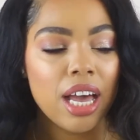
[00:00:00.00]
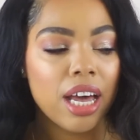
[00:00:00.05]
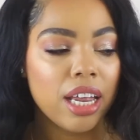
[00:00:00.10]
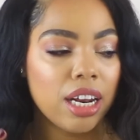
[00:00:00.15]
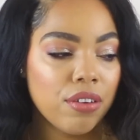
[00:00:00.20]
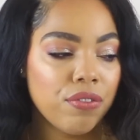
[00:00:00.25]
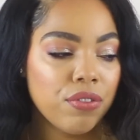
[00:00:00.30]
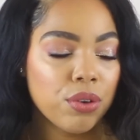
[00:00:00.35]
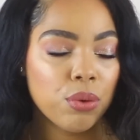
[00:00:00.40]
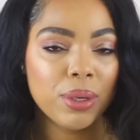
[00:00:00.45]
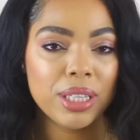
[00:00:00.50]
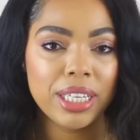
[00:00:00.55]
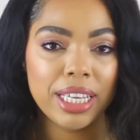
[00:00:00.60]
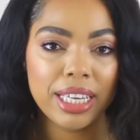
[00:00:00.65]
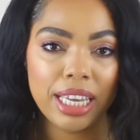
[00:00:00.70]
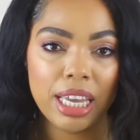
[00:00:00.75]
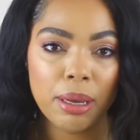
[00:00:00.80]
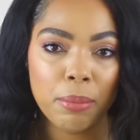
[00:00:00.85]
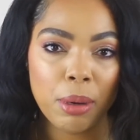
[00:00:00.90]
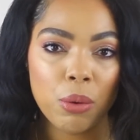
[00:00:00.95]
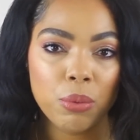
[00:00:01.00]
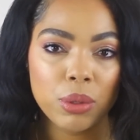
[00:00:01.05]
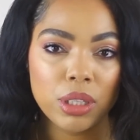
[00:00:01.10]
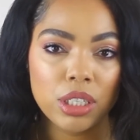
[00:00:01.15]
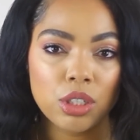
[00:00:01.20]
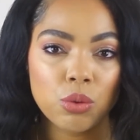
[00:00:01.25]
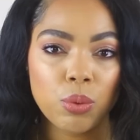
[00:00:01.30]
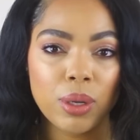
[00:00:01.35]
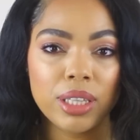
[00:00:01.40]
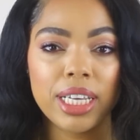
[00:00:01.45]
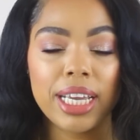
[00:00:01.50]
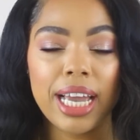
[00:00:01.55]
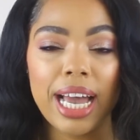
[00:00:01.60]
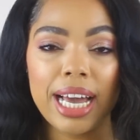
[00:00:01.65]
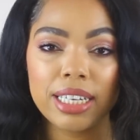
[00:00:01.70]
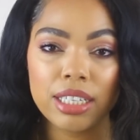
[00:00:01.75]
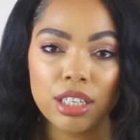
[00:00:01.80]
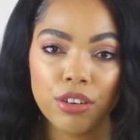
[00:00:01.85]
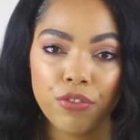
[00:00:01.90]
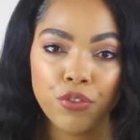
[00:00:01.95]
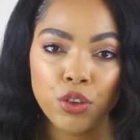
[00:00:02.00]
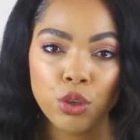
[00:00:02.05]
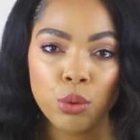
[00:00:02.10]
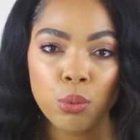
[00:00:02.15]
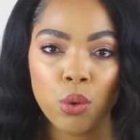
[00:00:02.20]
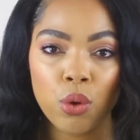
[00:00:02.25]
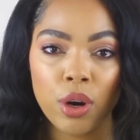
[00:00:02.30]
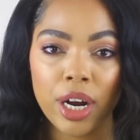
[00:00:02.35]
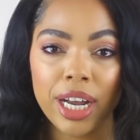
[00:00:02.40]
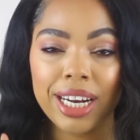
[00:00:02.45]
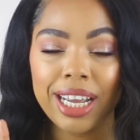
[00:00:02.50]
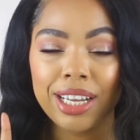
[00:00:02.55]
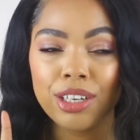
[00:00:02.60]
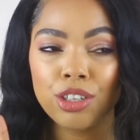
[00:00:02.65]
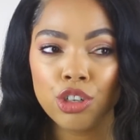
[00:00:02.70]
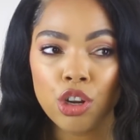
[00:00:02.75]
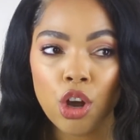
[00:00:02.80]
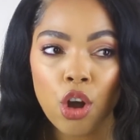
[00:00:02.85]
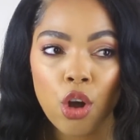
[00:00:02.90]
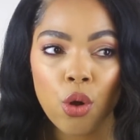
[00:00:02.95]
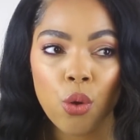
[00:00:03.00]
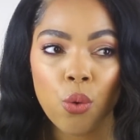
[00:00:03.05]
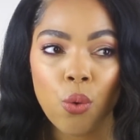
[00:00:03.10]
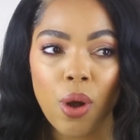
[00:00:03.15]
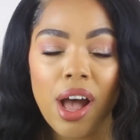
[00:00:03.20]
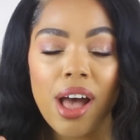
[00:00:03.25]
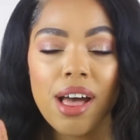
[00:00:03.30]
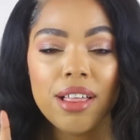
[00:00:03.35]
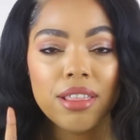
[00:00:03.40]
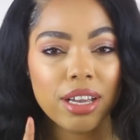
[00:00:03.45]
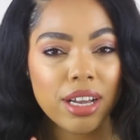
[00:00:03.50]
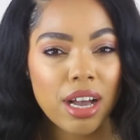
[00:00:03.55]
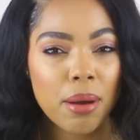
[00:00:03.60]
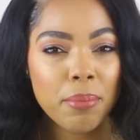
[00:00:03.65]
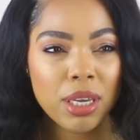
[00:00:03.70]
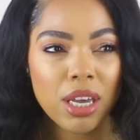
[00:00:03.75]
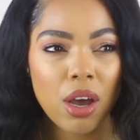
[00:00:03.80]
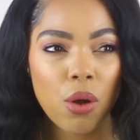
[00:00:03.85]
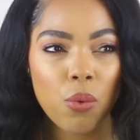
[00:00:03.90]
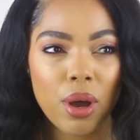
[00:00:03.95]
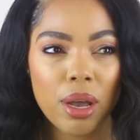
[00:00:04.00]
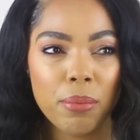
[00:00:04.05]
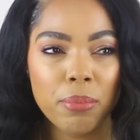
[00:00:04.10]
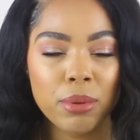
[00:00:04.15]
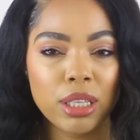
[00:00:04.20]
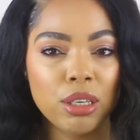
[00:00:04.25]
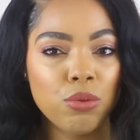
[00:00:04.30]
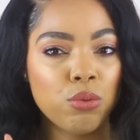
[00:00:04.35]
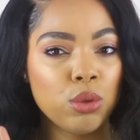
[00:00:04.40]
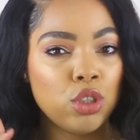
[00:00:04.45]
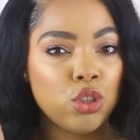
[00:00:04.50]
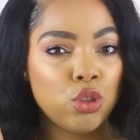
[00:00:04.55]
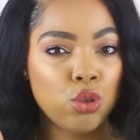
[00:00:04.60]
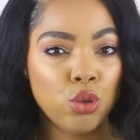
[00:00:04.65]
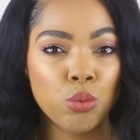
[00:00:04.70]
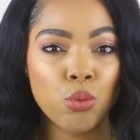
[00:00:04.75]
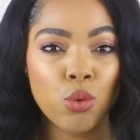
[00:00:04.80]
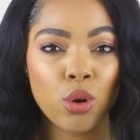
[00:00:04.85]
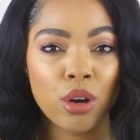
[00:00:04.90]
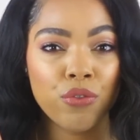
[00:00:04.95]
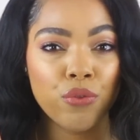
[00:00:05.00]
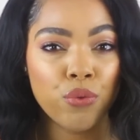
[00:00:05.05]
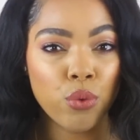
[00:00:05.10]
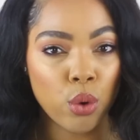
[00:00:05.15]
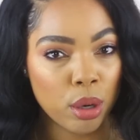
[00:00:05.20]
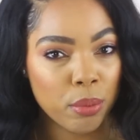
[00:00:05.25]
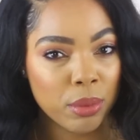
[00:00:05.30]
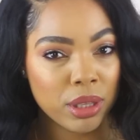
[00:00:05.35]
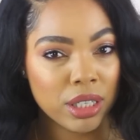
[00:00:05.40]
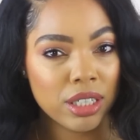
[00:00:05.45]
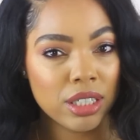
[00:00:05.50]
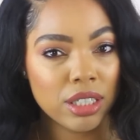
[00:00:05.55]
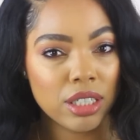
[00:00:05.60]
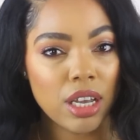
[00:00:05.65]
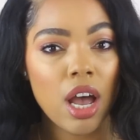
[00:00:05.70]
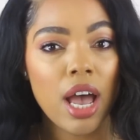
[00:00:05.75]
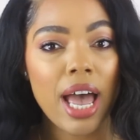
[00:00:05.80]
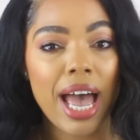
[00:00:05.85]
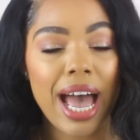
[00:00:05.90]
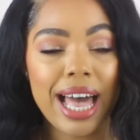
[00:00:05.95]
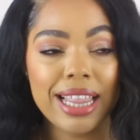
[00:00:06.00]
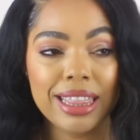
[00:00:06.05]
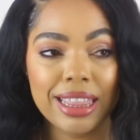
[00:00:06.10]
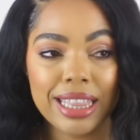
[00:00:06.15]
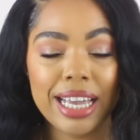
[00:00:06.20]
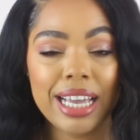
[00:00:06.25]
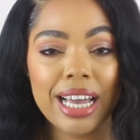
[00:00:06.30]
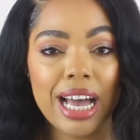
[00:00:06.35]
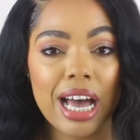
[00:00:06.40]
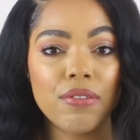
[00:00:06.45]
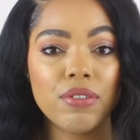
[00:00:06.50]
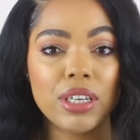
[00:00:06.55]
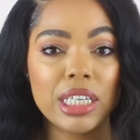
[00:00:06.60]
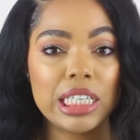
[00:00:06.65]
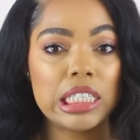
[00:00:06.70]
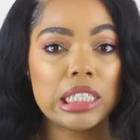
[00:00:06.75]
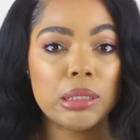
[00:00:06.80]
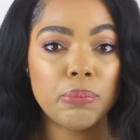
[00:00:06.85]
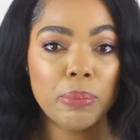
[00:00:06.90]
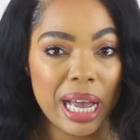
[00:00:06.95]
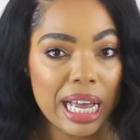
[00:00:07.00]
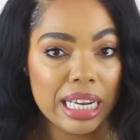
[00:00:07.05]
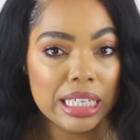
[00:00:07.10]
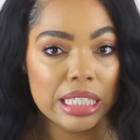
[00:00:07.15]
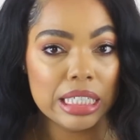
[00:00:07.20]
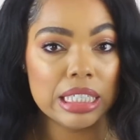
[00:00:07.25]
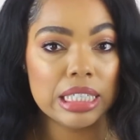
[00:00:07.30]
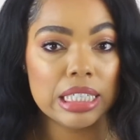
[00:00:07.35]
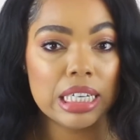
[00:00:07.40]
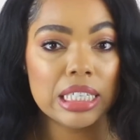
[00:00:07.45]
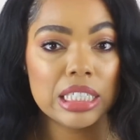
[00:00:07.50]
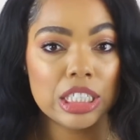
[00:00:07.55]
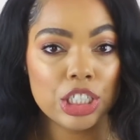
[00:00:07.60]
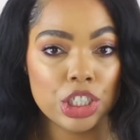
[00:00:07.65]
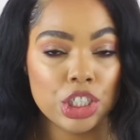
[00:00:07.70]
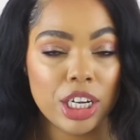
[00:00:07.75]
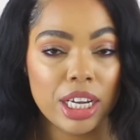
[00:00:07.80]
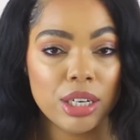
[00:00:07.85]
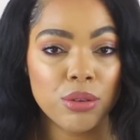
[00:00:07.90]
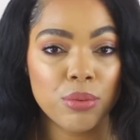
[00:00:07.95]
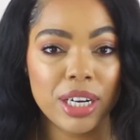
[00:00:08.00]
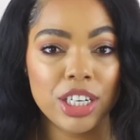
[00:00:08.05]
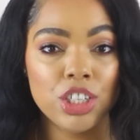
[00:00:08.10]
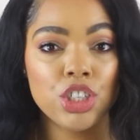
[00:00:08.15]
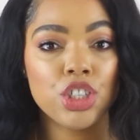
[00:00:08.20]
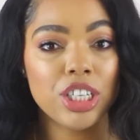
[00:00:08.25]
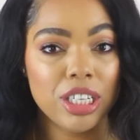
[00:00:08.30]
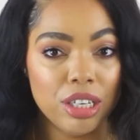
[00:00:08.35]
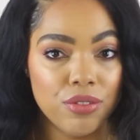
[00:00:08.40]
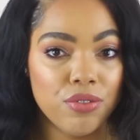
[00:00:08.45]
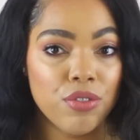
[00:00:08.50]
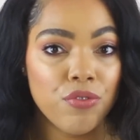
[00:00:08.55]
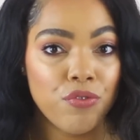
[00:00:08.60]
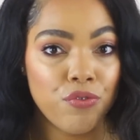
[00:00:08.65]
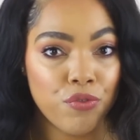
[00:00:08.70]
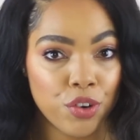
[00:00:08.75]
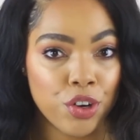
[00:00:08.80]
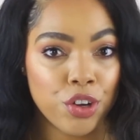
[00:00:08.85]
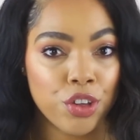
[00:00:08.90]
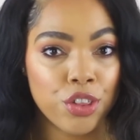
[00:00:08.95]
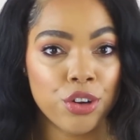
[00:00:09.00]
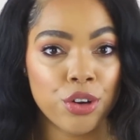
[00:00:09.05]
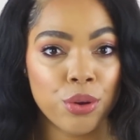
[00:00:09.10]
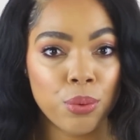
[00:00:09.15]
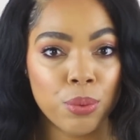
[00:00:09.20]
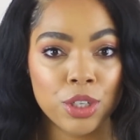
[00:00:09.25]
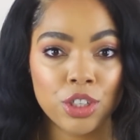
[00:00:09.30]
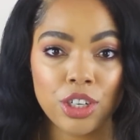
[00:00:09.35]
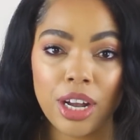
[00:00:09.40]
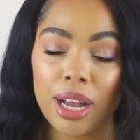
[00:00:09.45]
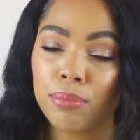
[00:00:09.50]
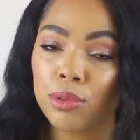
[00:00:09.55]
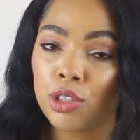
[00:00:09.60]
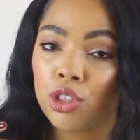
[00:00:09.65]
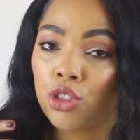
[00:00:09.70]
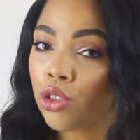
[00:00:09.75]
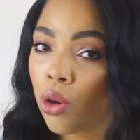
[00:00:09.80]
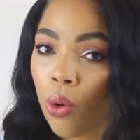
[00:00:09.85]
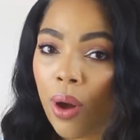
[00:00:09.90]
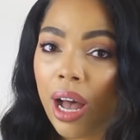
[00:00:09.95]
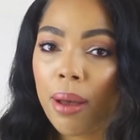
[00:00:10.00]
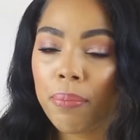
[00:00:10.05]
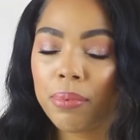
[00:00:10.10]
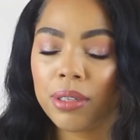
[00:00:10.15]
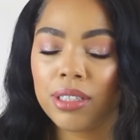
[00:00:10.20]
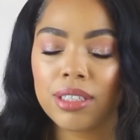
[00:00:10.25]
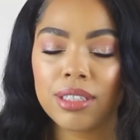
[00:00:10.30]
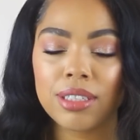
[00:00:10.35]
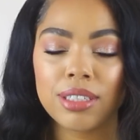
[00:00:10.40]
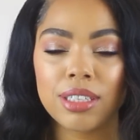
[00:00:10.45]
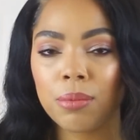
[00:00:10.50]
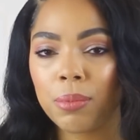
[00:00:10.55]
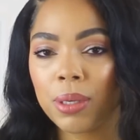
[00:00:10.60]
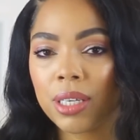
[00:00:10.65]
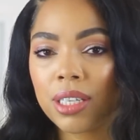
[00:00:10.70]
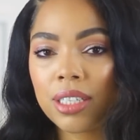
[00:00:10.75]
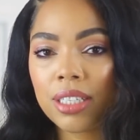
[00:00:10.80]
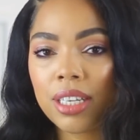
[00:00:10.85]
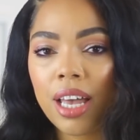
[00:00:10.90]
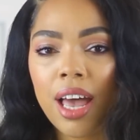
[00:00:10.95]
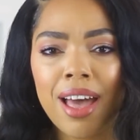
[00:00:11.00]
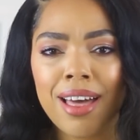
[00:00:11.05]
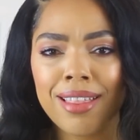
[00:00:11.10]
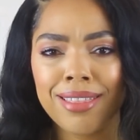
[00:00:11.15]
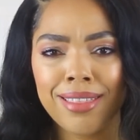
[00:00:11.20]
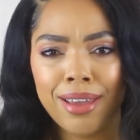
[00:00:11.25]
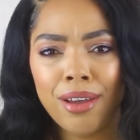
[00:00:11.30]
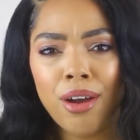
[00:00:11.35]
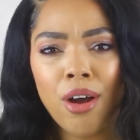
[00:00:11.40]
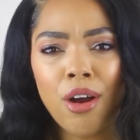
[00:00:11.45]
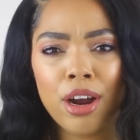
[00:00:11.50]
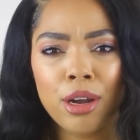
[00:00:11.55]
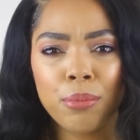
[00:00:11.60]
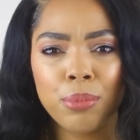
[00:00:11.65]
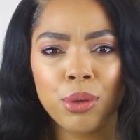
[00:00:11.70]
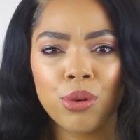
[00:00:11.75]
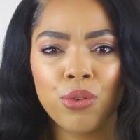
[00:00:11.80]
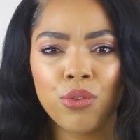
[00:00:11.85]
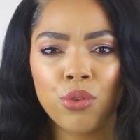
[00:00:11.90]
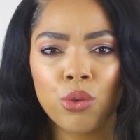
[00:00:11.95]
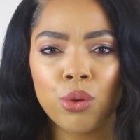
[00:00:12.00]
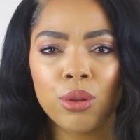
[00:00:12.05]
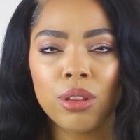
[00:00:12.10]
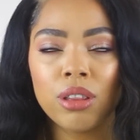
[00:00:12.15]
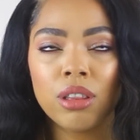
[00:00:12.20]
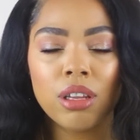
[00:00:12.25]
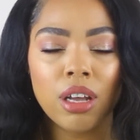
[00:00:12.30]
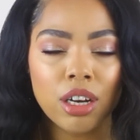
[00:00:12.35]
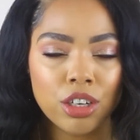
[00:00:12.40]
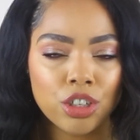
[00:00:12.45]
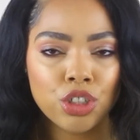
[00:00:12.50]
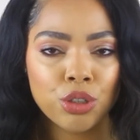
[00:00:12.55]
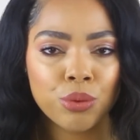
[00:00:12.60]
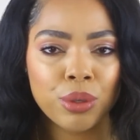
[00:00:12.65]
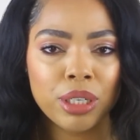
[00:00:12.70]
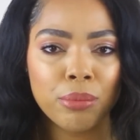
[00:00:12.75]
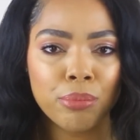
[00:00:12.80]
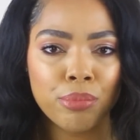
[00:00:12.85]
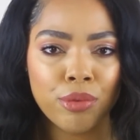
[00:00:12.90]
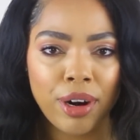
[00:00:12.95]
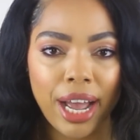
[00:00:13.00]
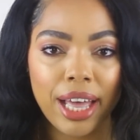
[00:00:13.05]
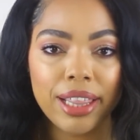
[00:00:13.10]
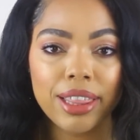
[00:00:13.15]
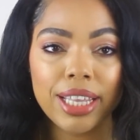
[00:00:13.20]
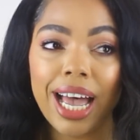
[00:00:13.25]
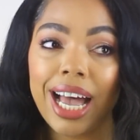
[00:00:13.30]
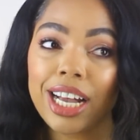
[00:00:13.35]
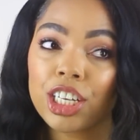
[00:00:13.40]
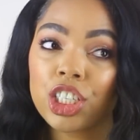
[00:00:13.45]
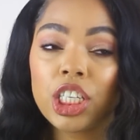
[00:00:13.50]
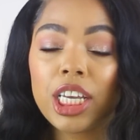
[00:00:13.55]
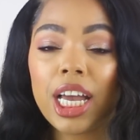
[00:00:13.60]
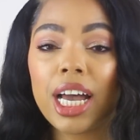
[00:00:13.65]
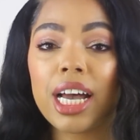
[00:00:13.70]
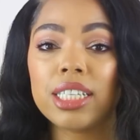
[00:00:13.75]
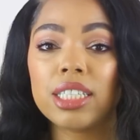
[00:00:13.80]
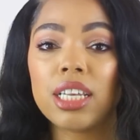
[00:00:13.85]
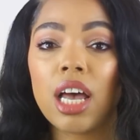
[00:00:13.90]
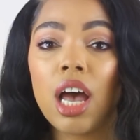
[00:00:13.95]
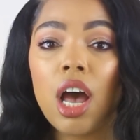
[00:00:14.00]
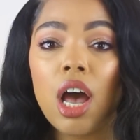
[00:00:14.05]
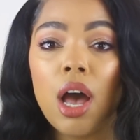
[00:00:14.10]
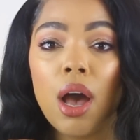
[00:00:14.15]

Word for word: And I feel when they came out with this one, they added a few more. And I know they're coming out, I believe, with two more formulas, and they have expanded the shade range even further, which I'm so happy to see because they are a beautiful luxury brand that actually has